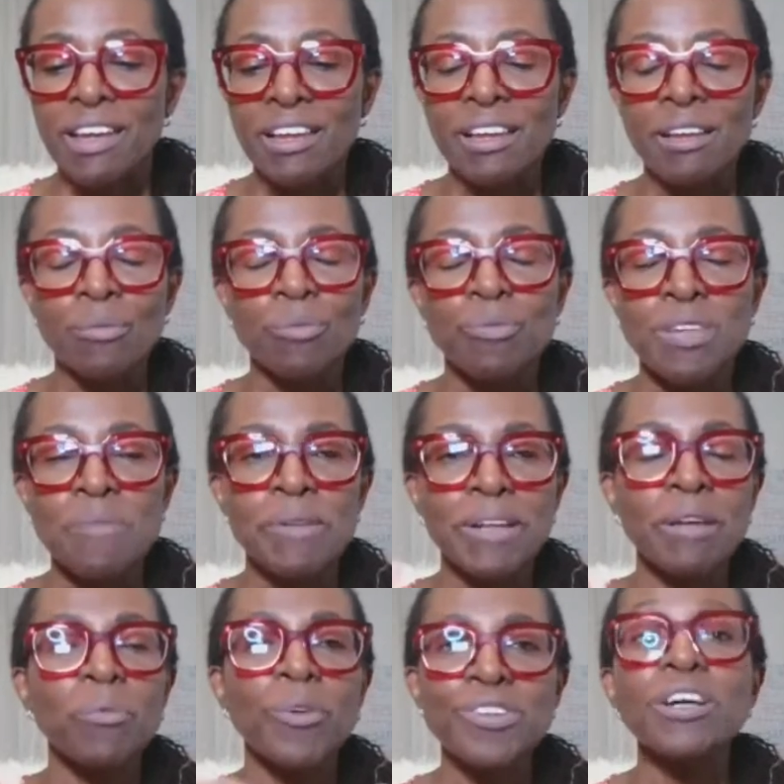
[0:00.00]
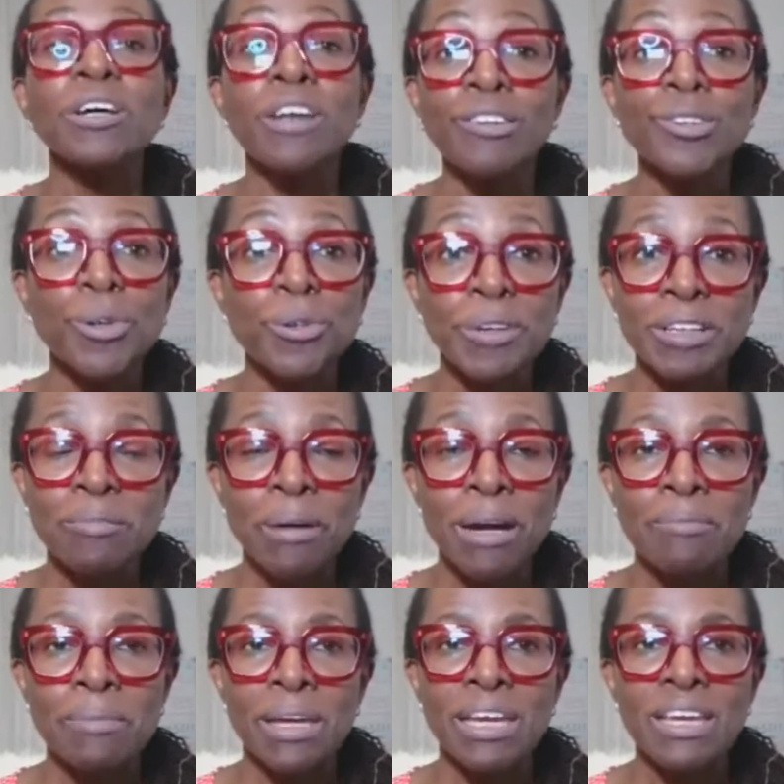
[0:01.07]
it typically wasn't an article written
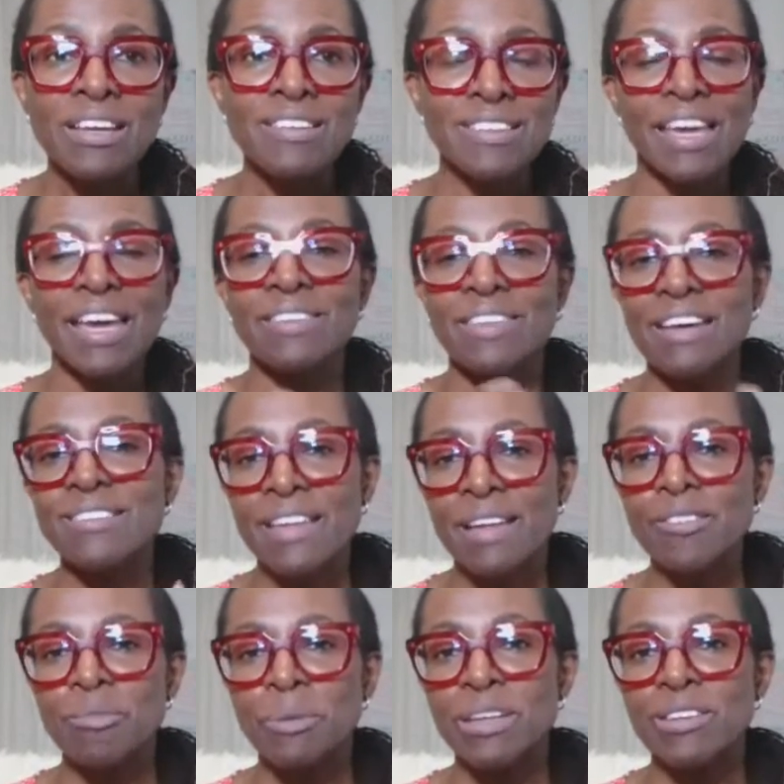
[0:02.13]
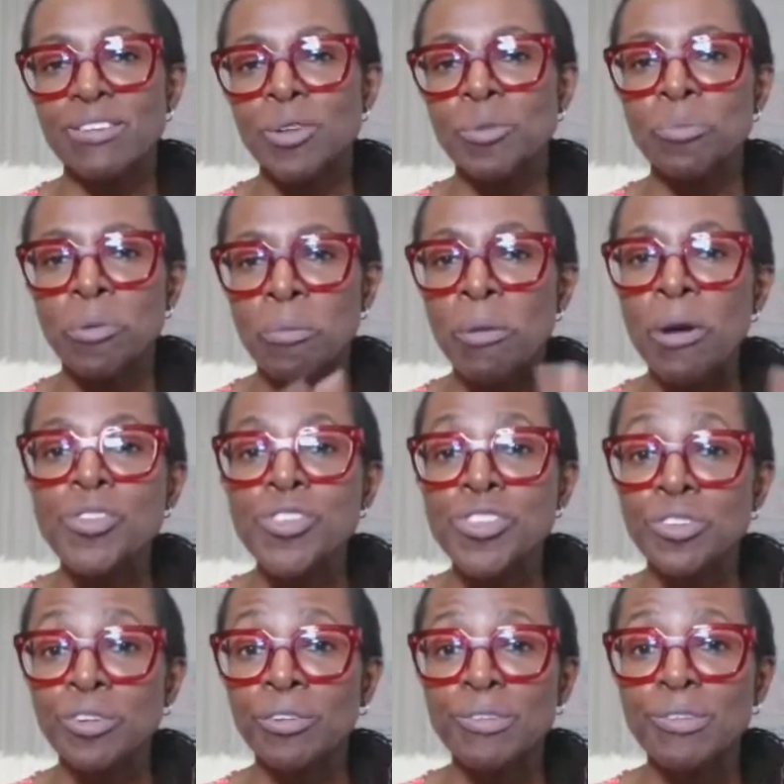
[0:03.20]
by me, because again, that sounds a bit too
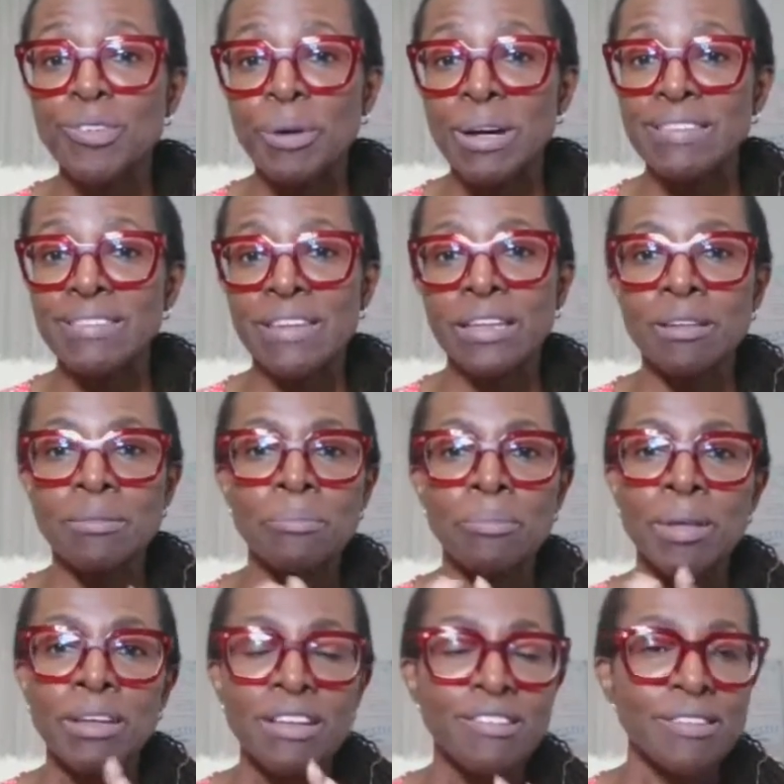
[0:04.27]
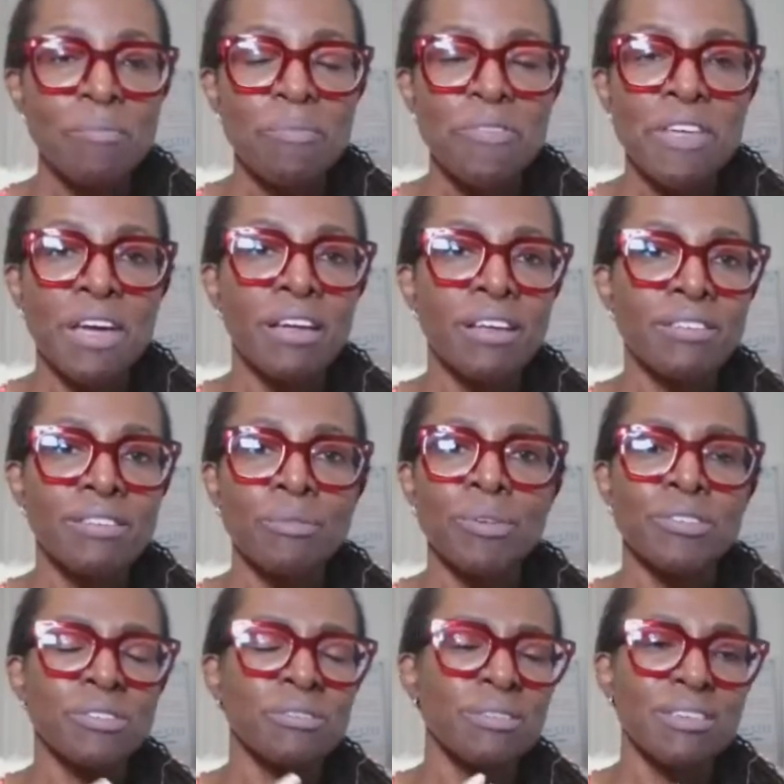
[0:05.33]
promotional. So I'd send them something that
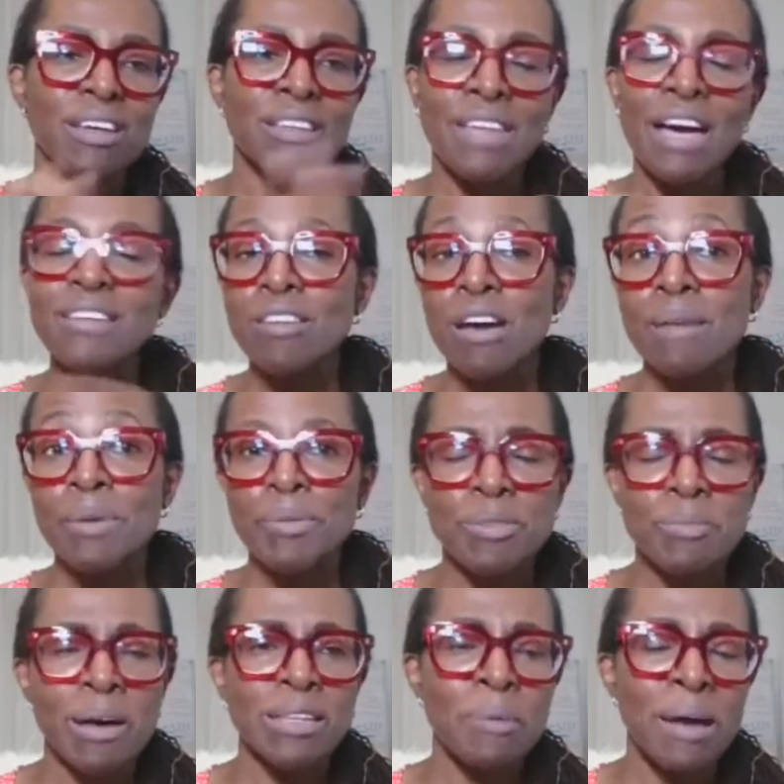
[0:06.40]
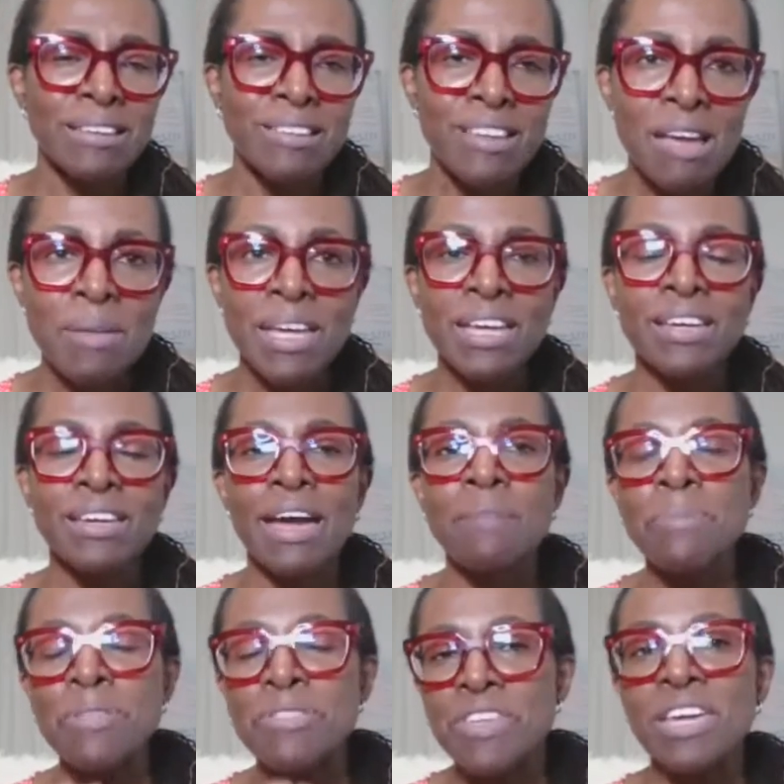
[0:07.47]
was, at that time, it was about the pandemic,
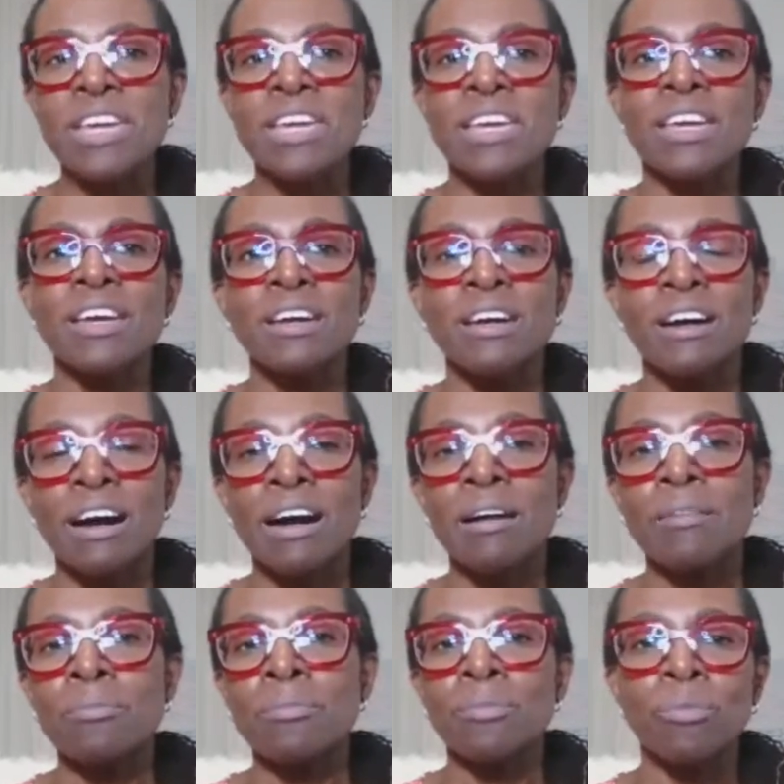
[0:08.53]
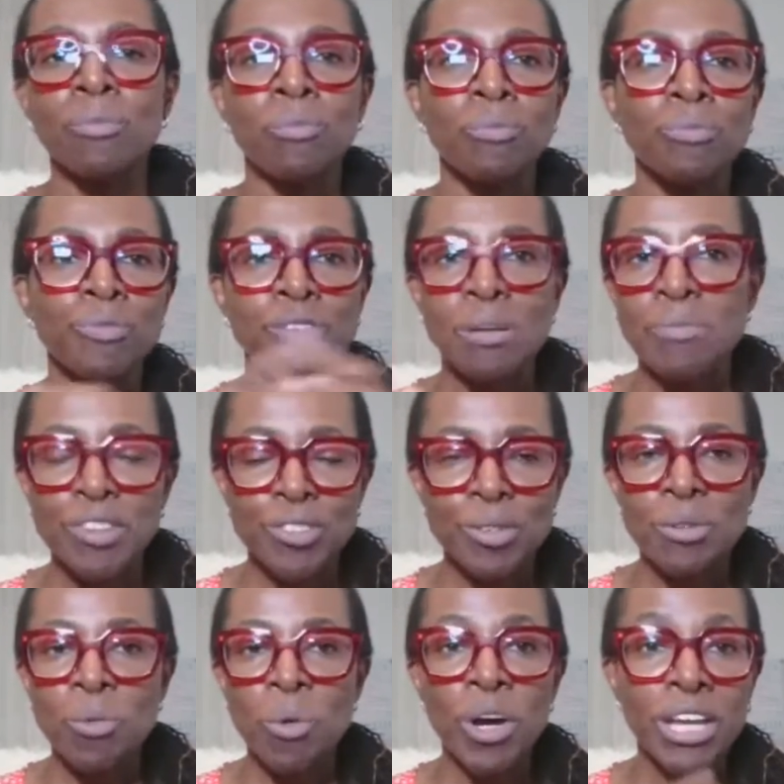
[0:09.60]
empathy, something to
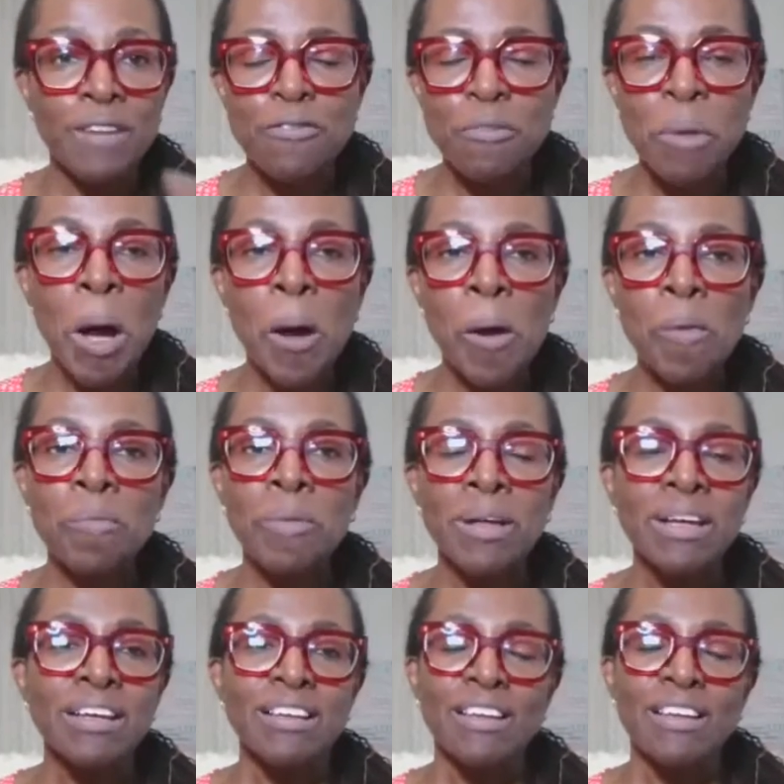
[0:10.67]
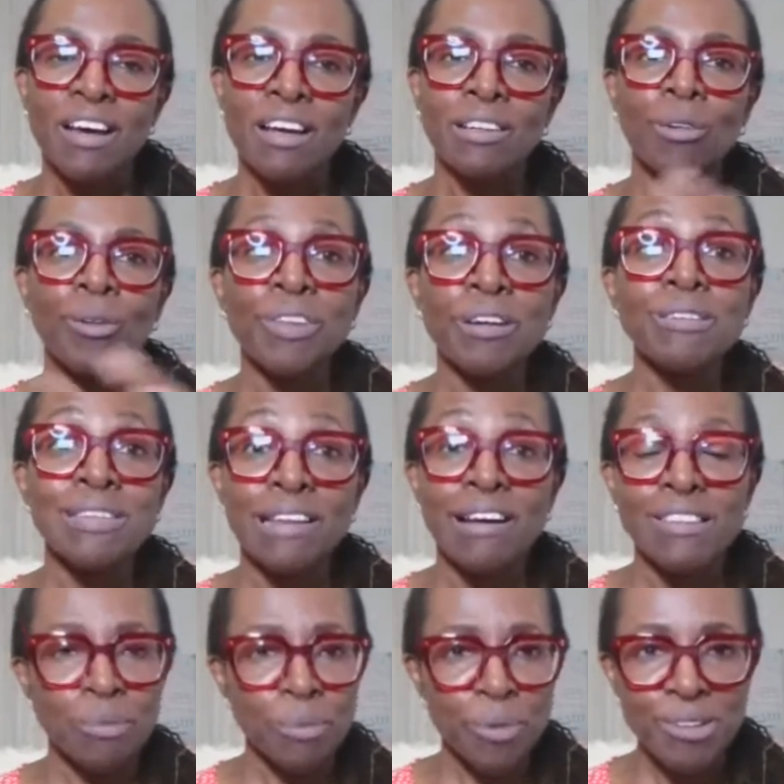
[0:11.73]
do with working from home, along those
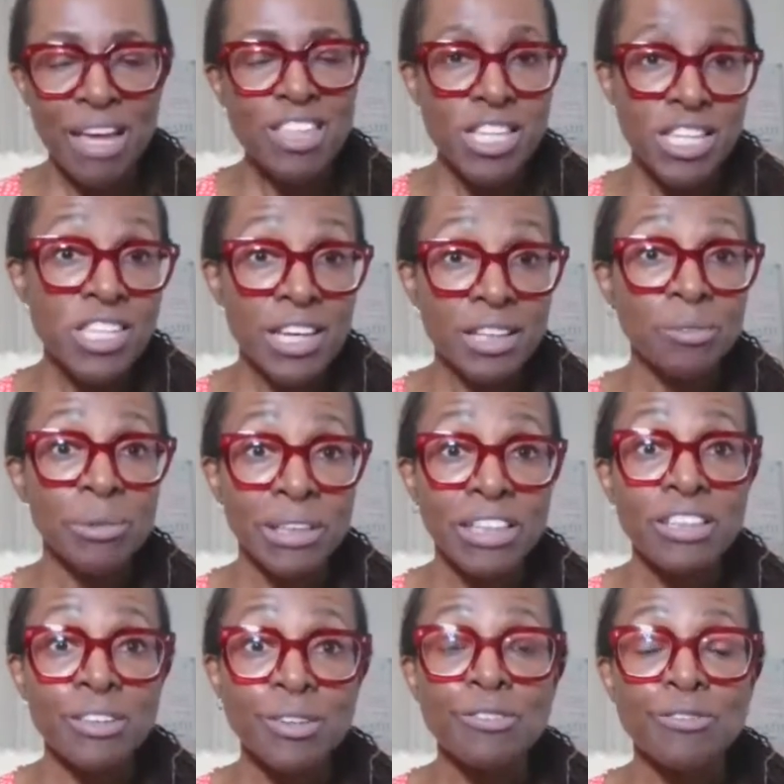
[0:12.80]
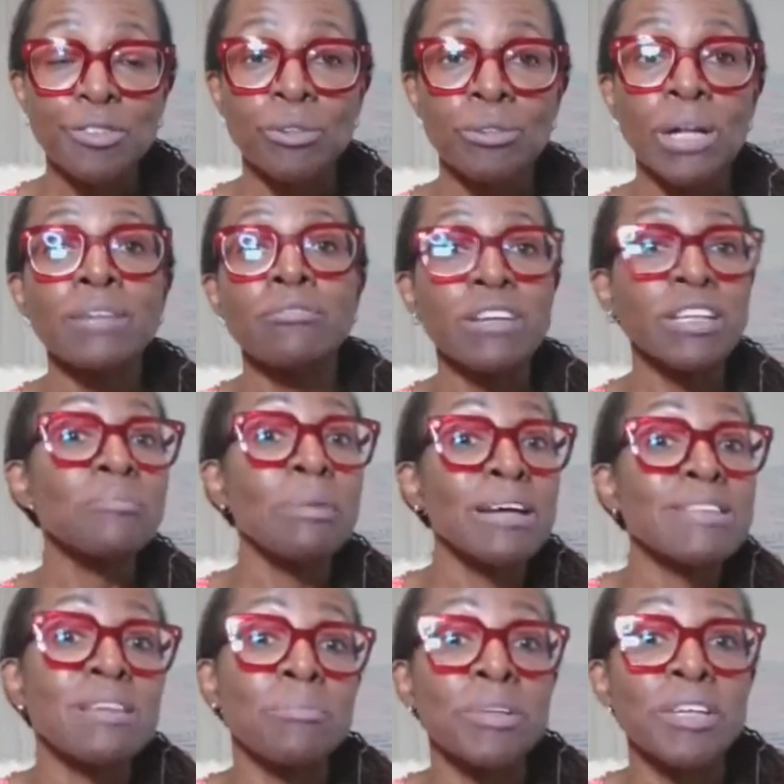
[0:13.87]
lines. It was actually genuinely useful and written
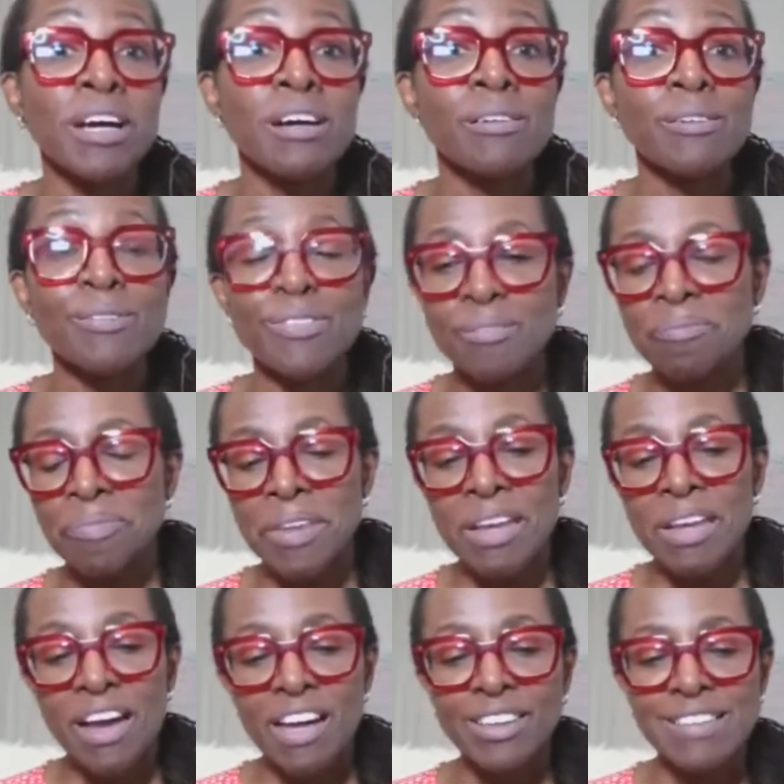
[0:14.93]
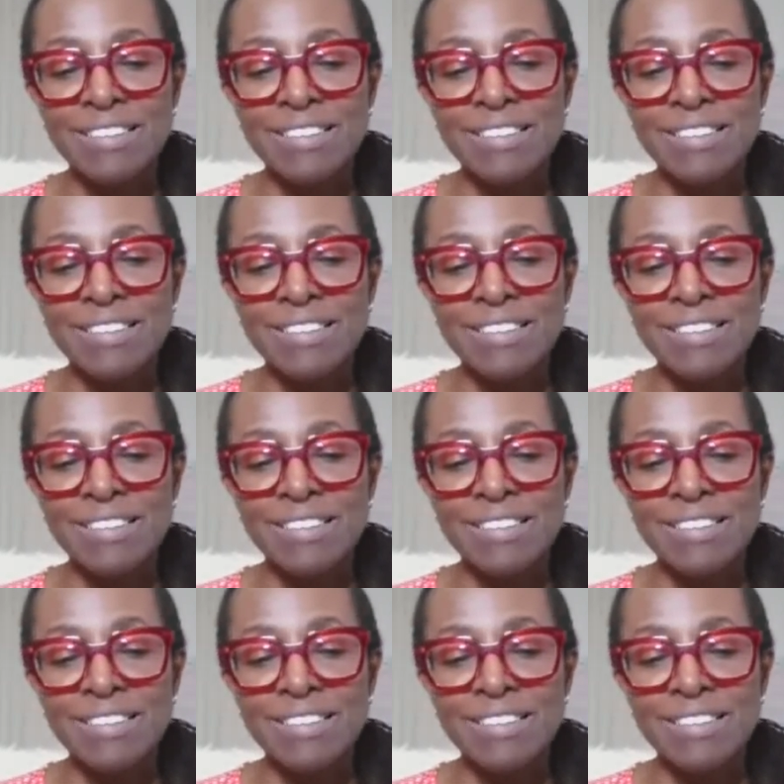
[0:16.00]
by somebody else. And